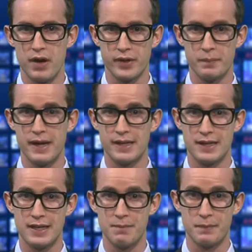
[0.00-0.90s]
Māori
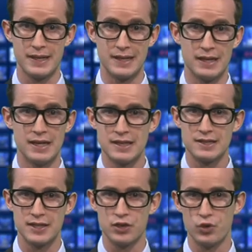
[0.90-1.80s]
Party M P
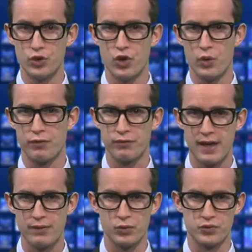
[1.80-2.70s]
Te Ururoa
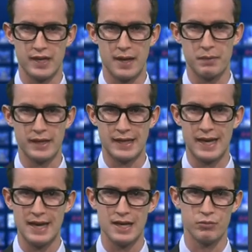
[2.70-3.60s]
Flavel's Gambling
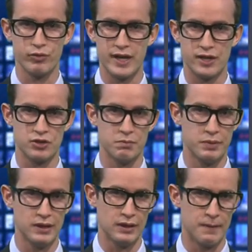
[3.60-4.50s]
Harm Reduction
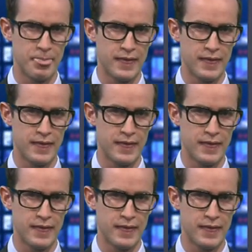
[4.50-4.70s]
Bill.